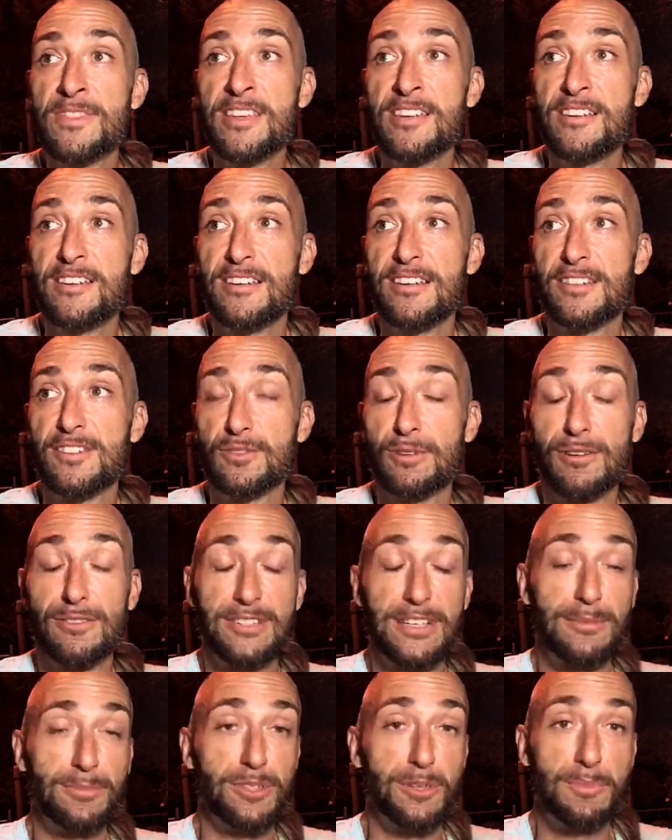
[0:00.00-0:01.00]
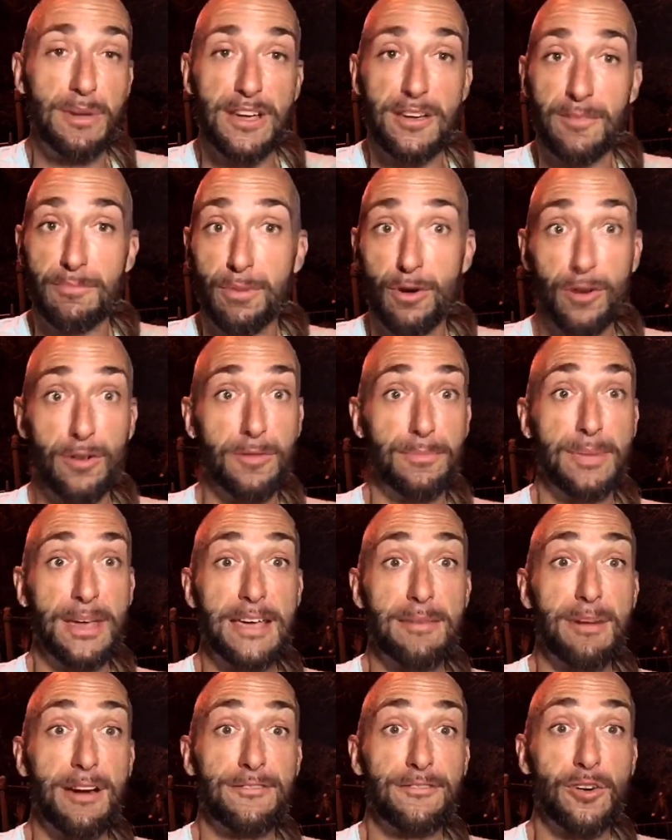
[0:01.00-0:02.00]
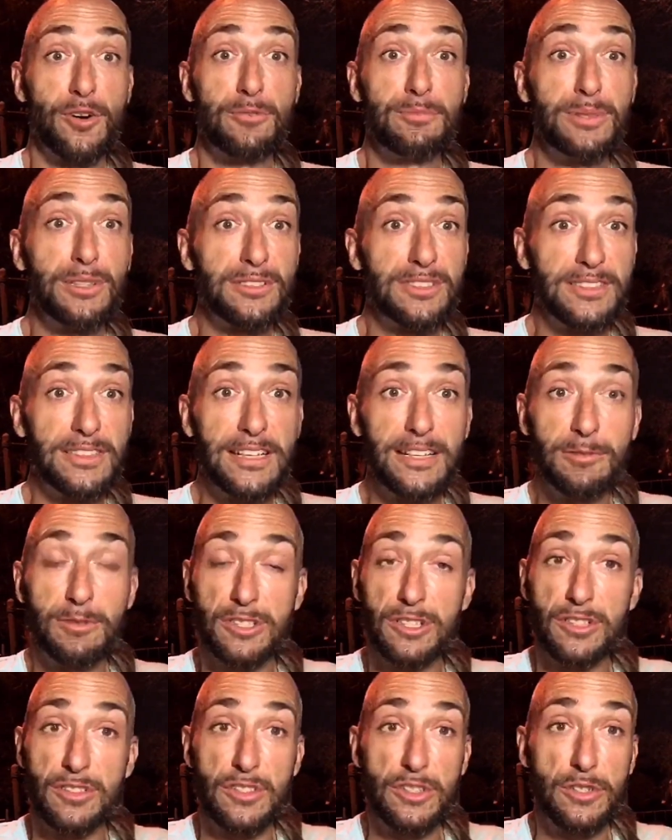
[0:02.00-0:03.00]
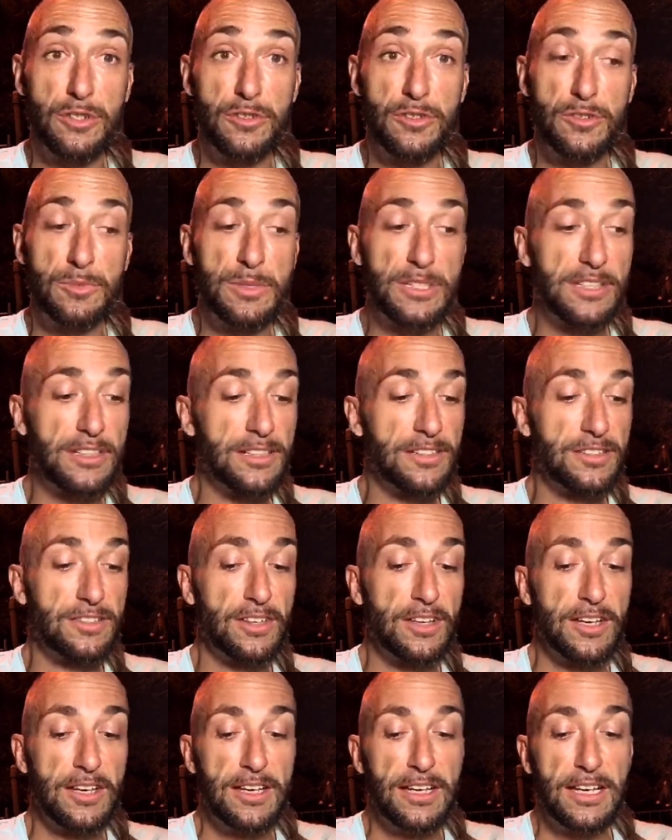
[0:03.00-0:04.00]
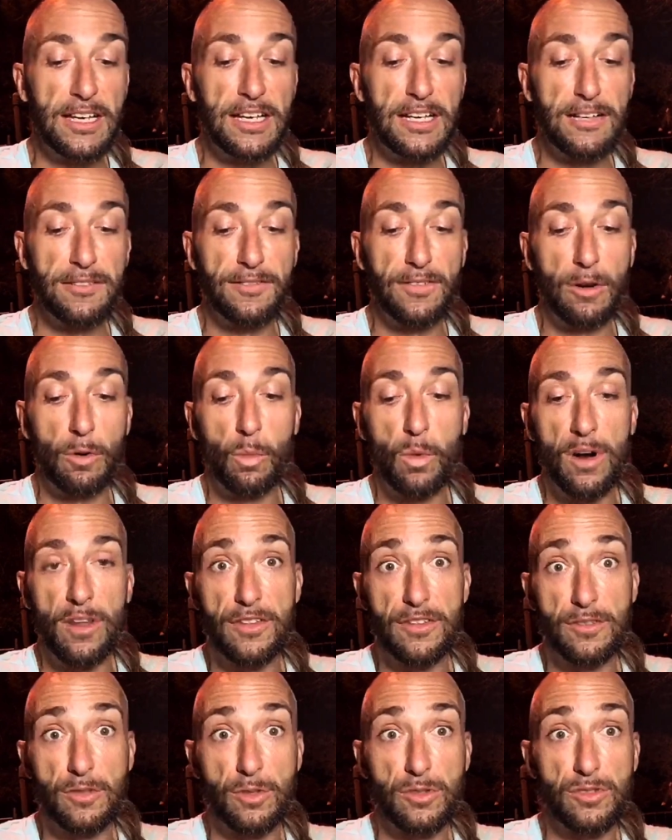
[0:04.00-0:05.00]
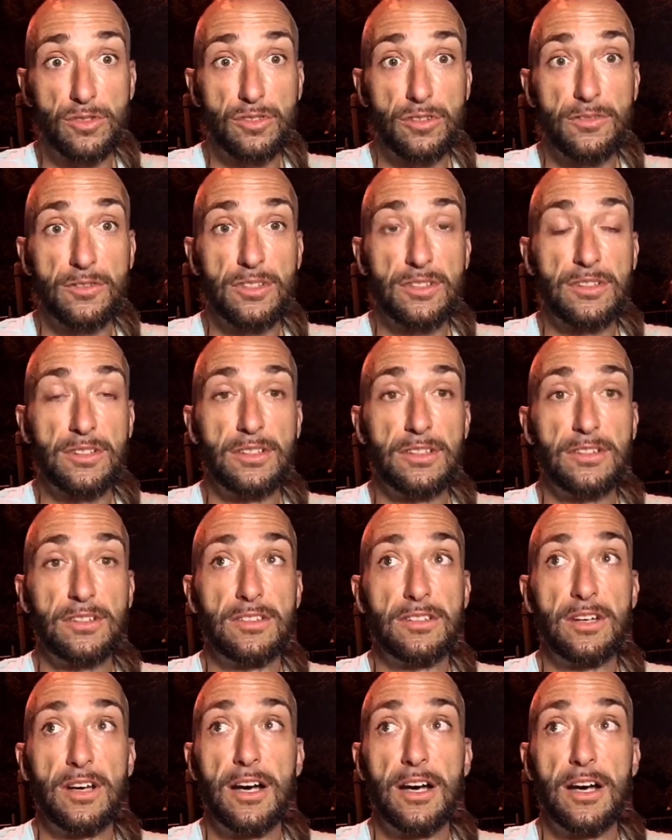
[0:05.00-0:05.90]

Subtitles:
And so I was able to pay my phone bill today, which is huge, because if one of the social services